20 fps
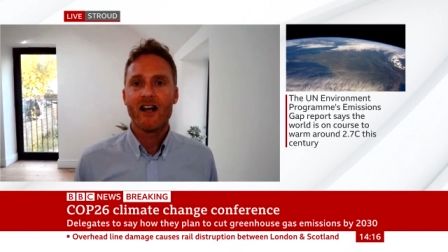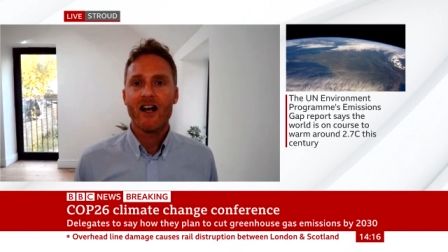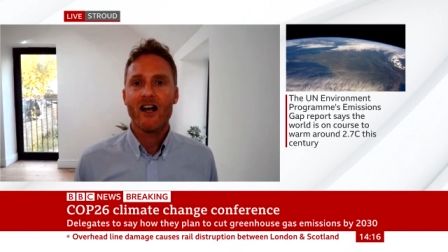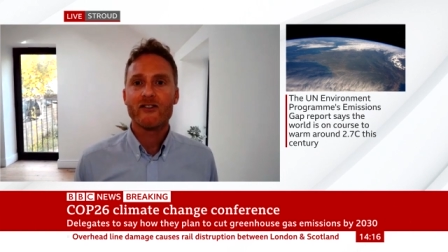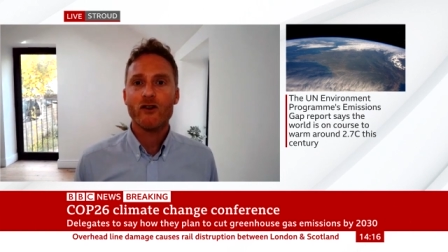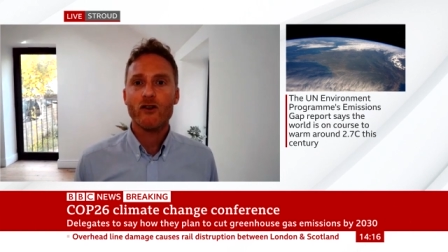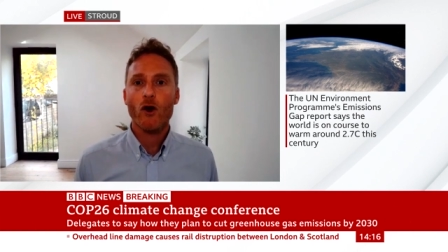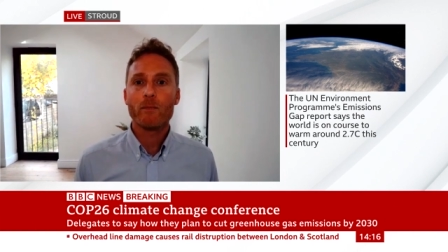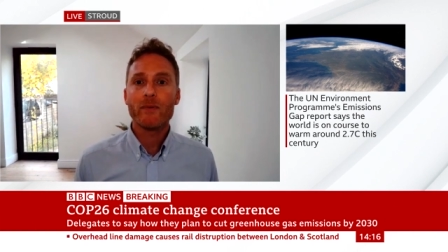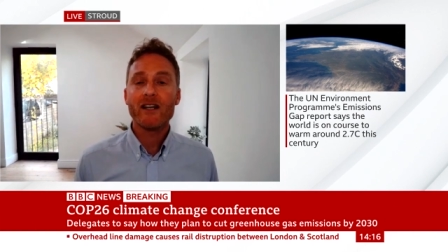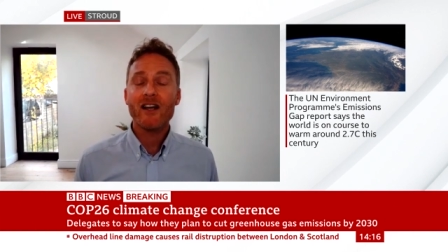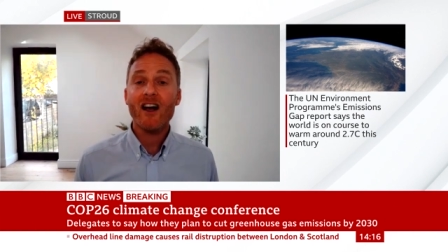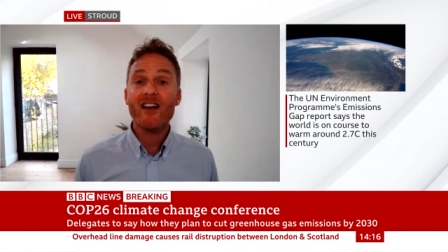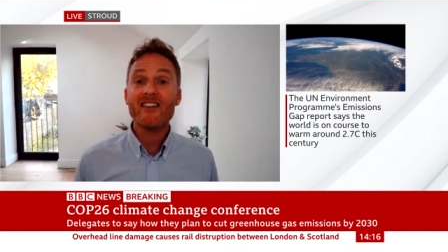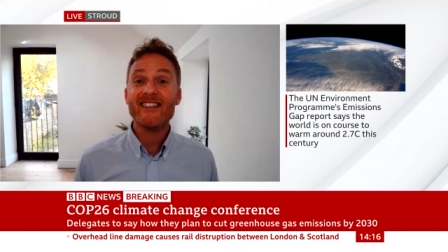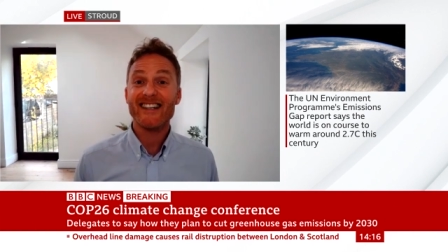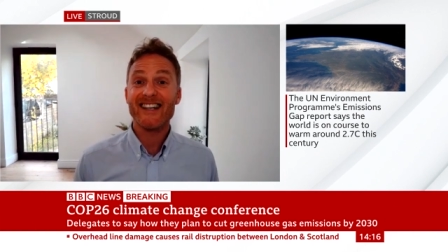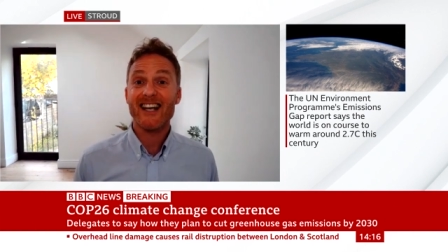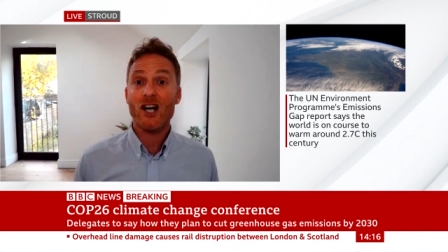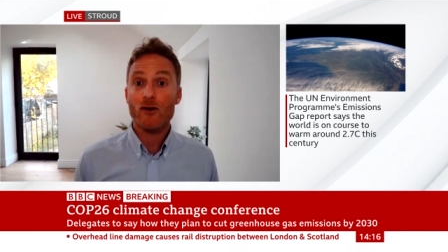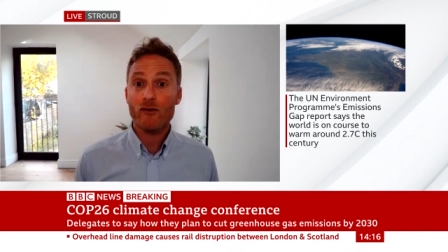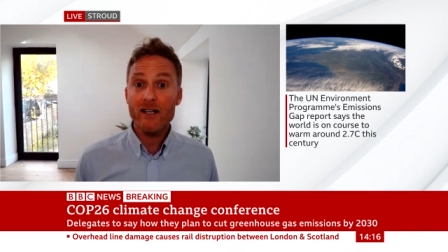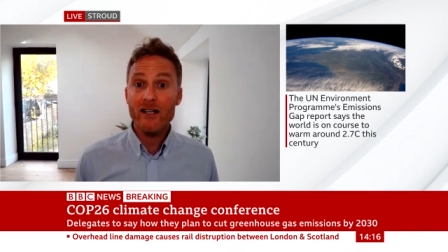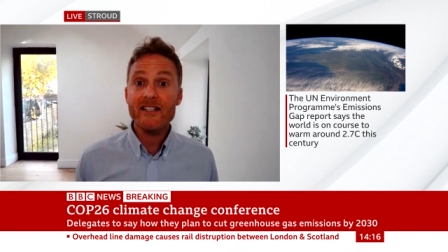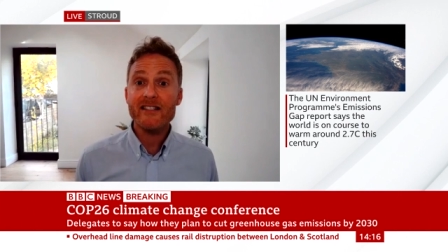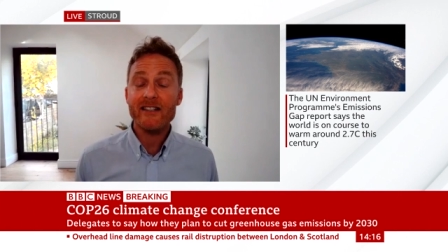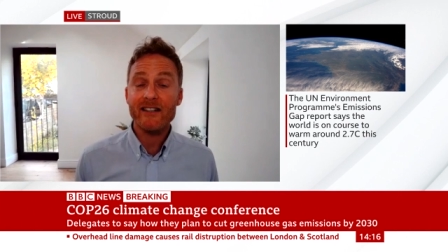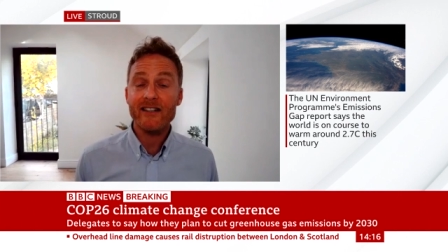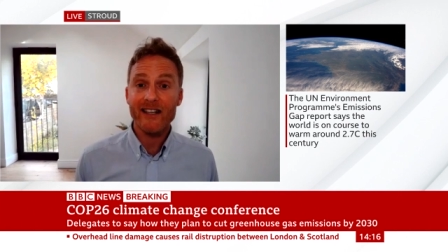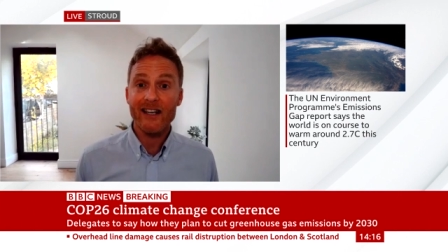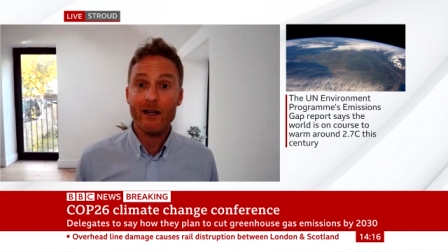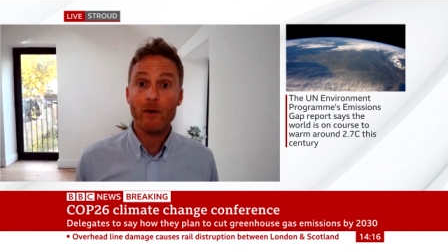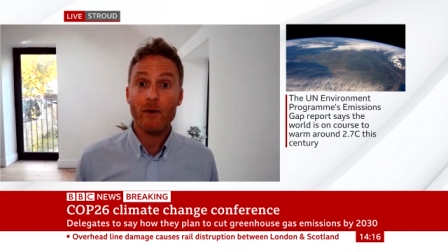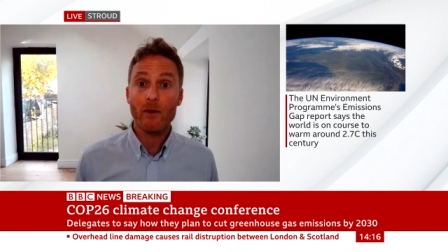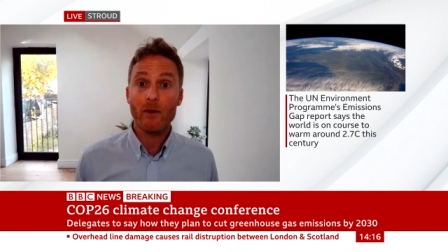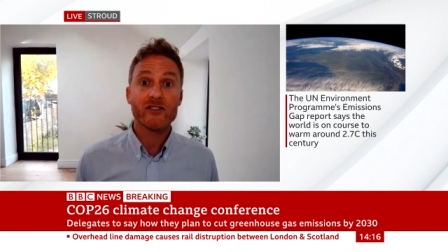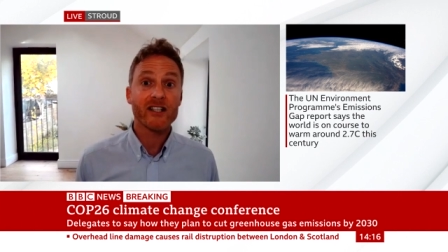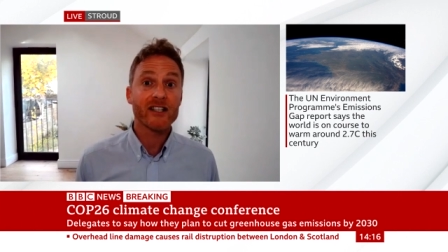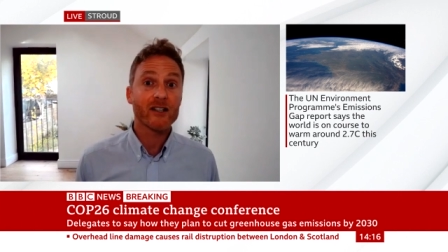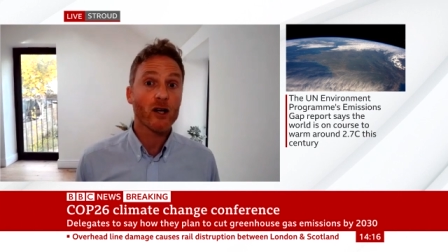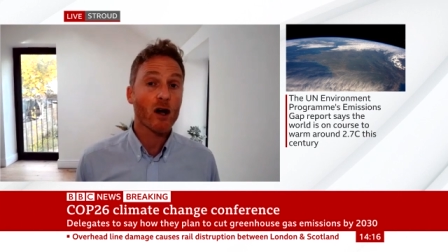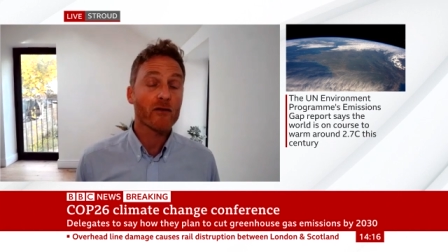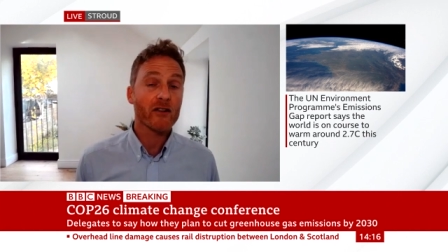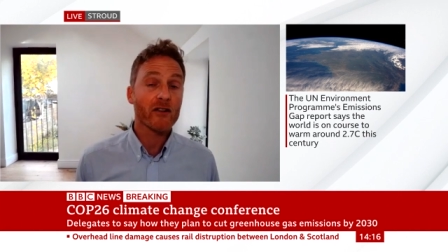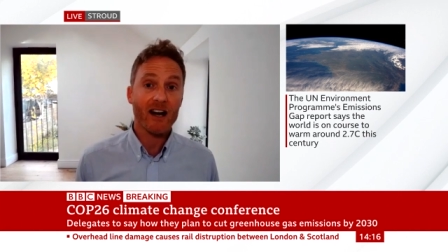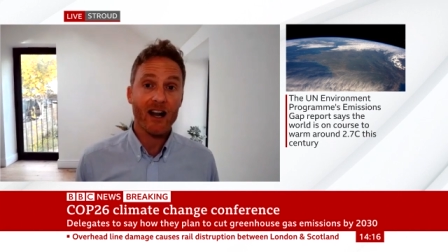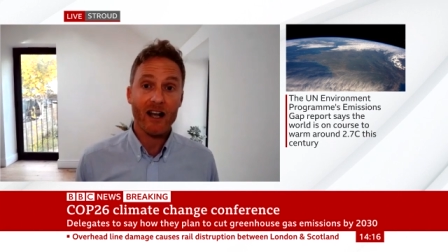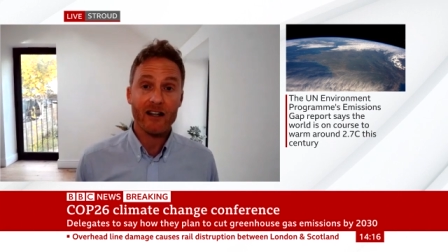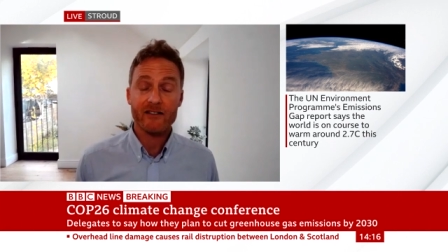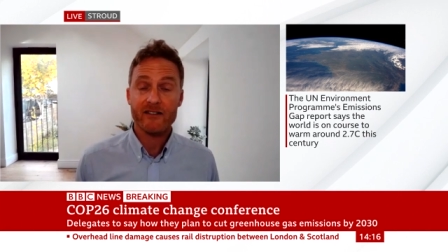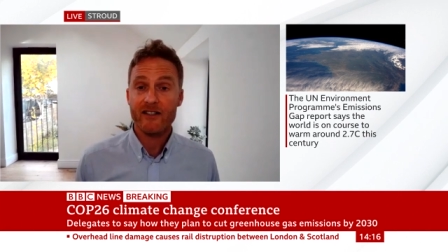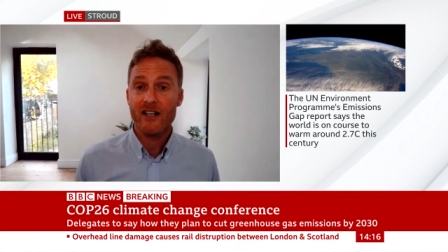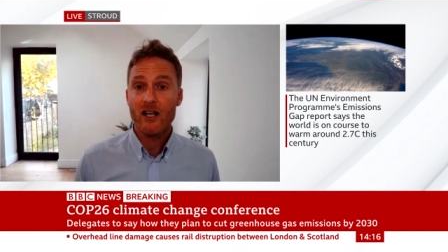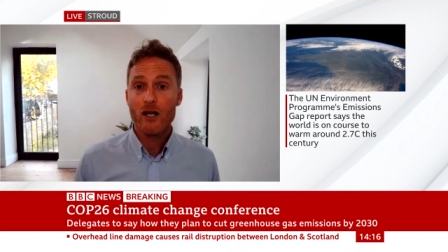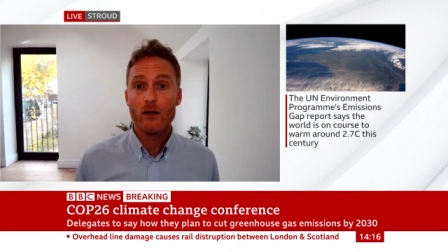And so, because increasingly, and we've seen over the last